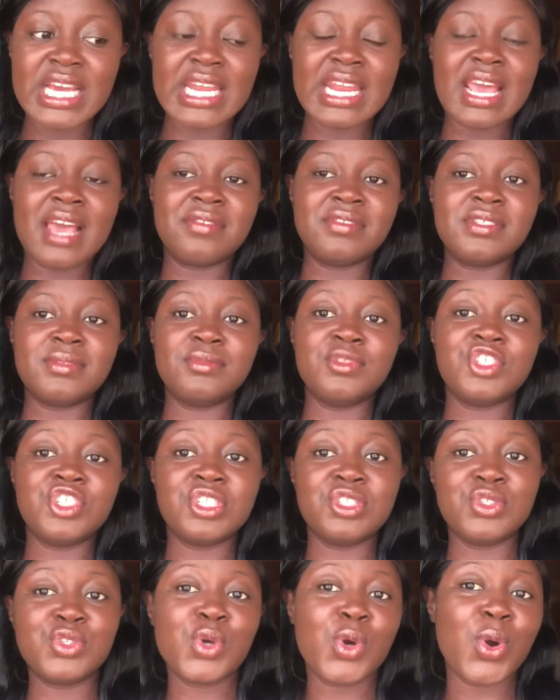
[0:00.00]
Can I have some
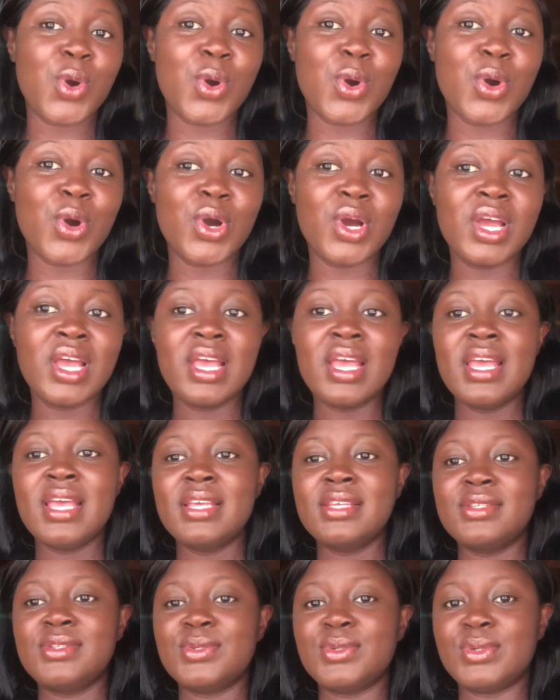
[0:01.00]
shito?"
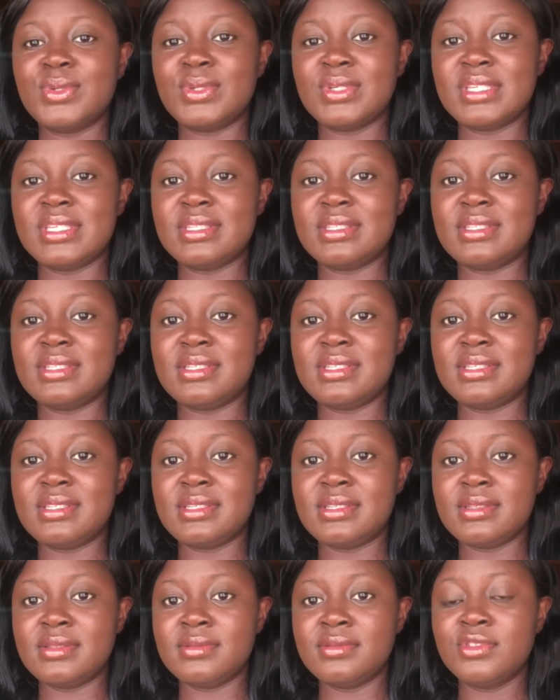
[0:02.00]
So
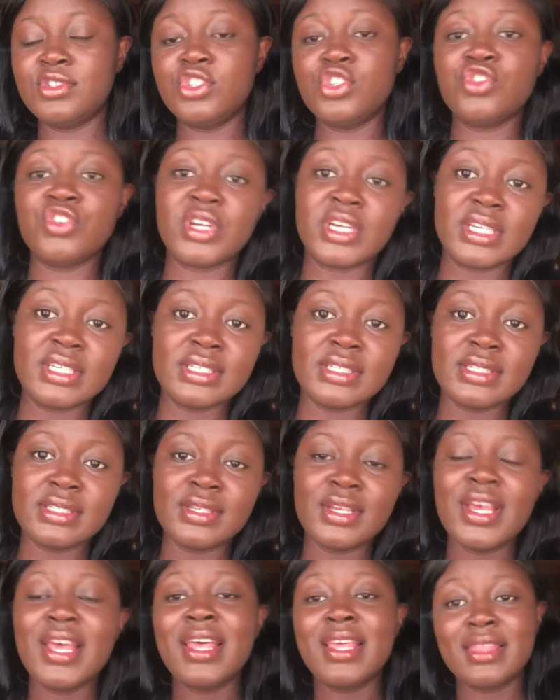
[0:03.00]
it's stress.
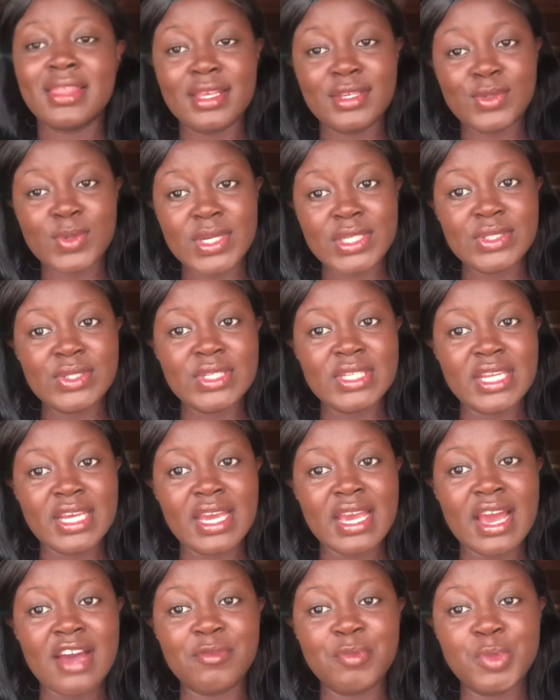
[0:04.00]
That's why
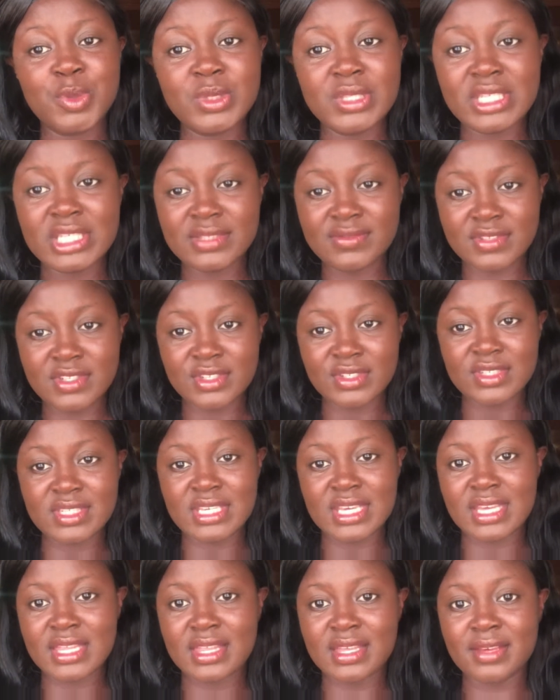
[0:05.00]
today I've put this video
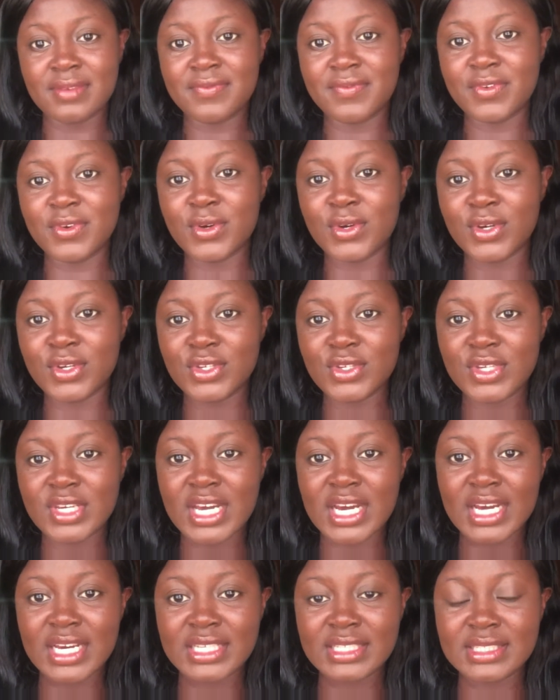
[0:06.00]
together for you
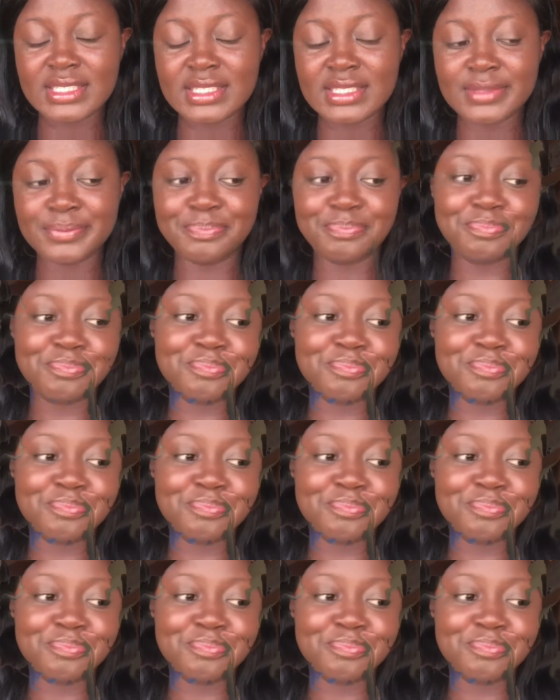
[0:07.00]
guys.